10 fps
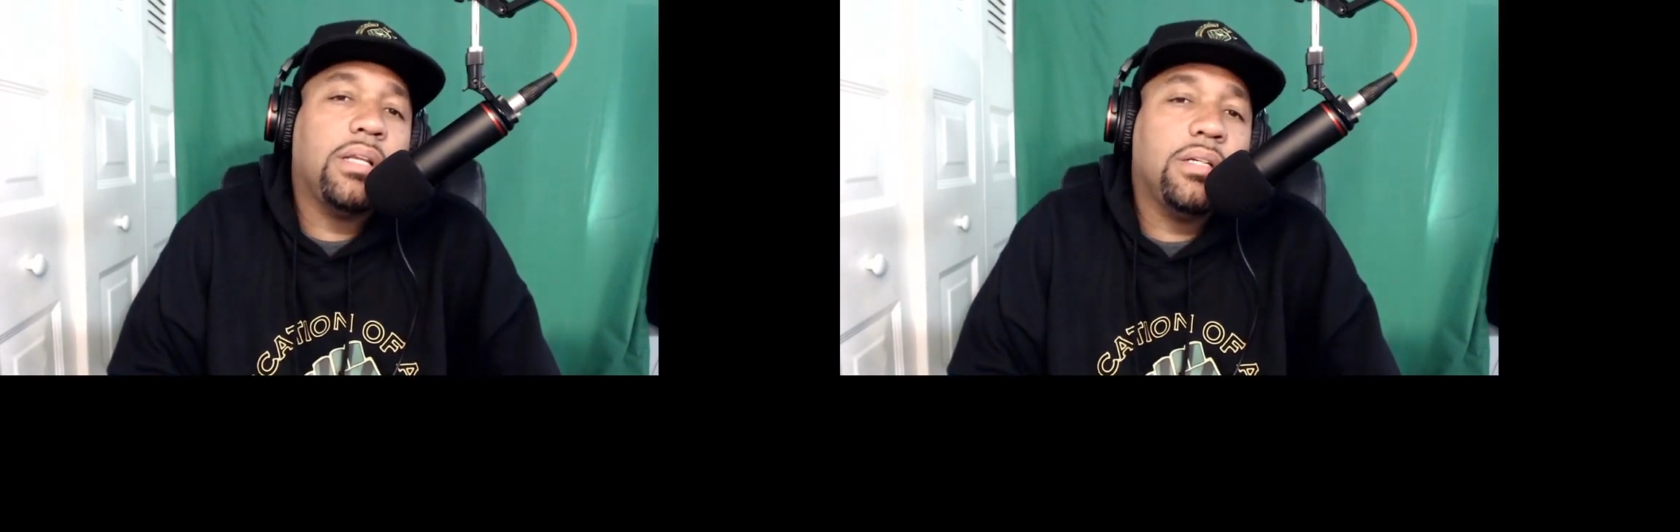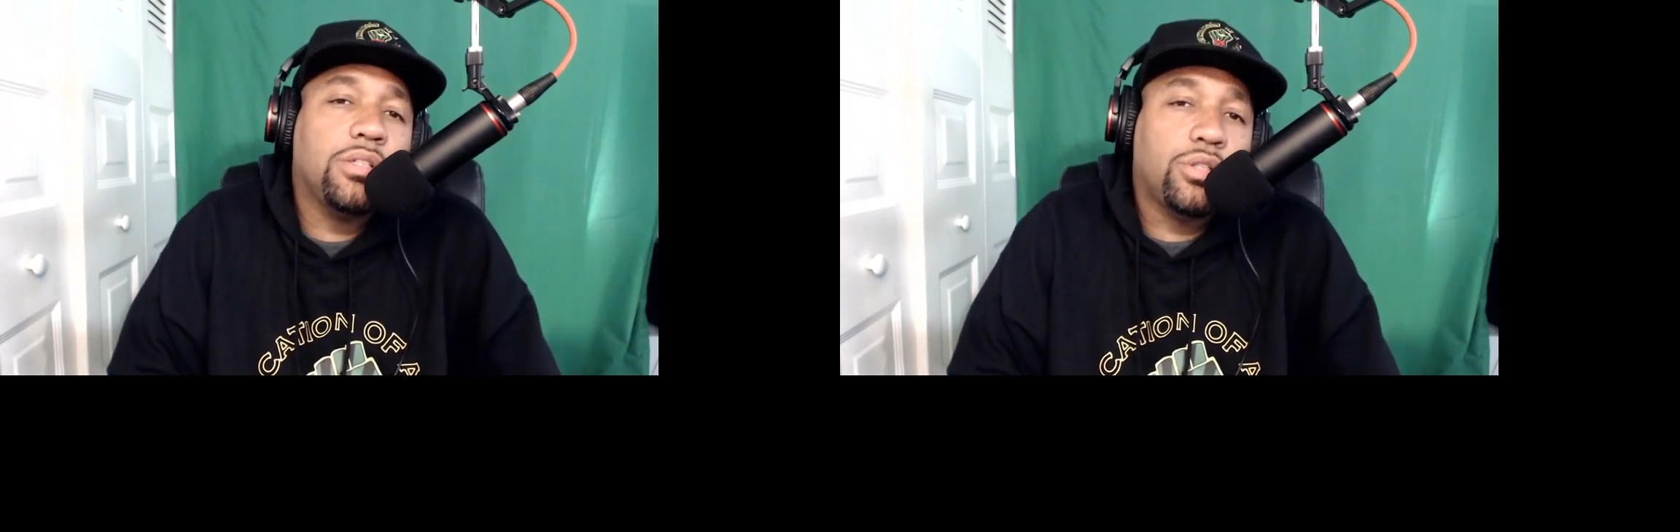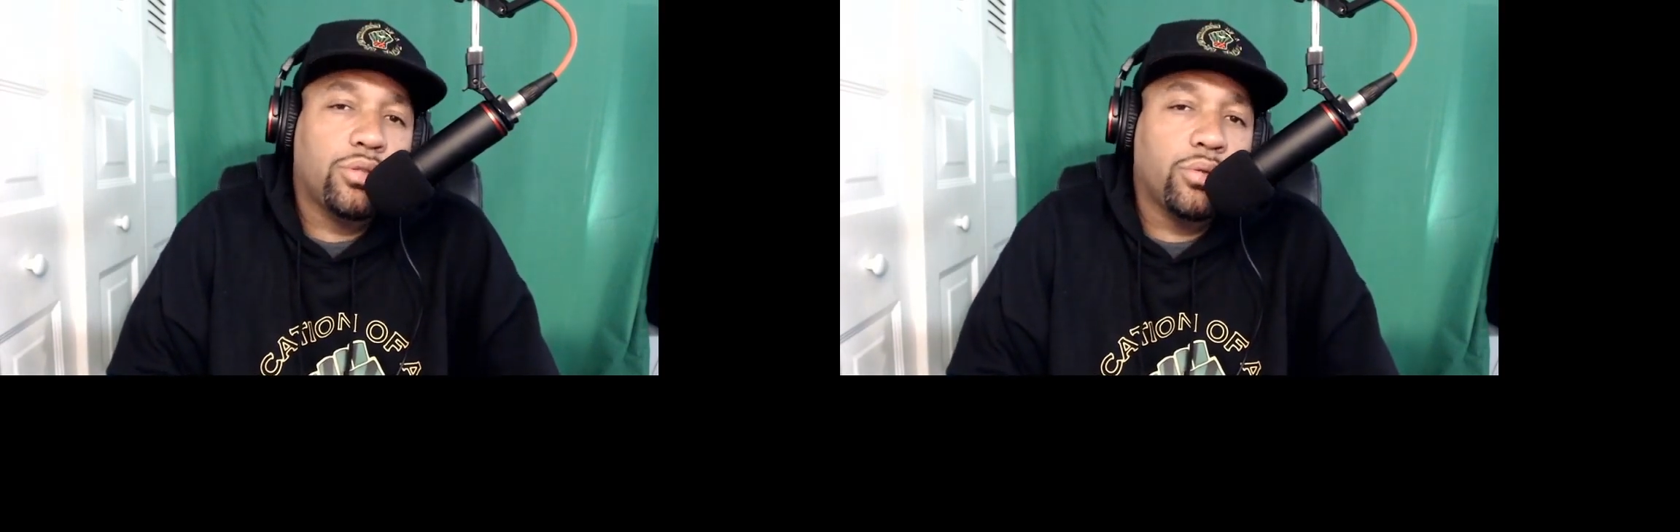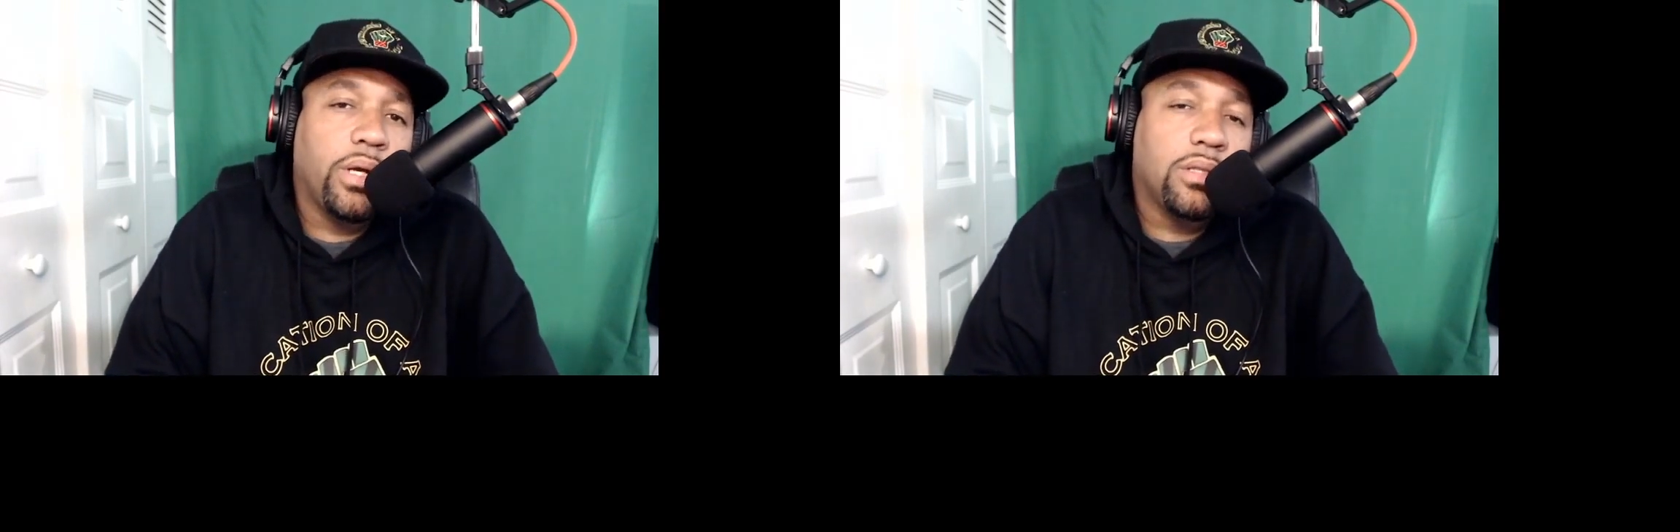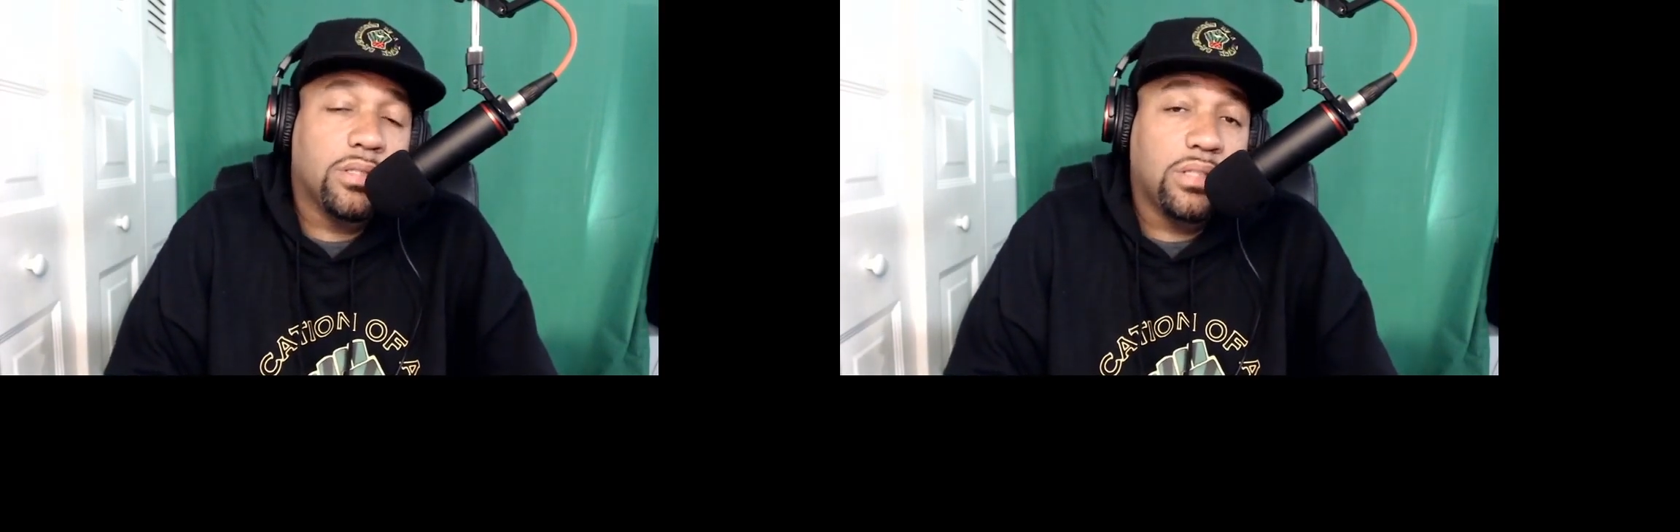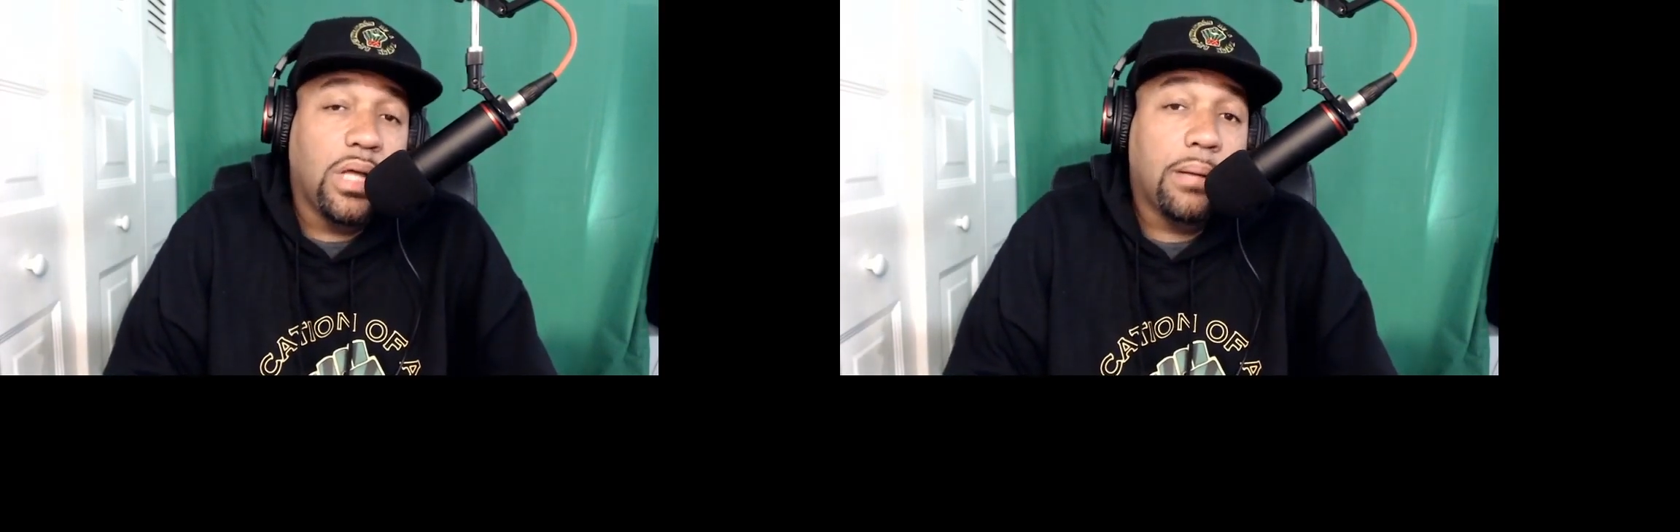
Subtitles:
destroyed the stock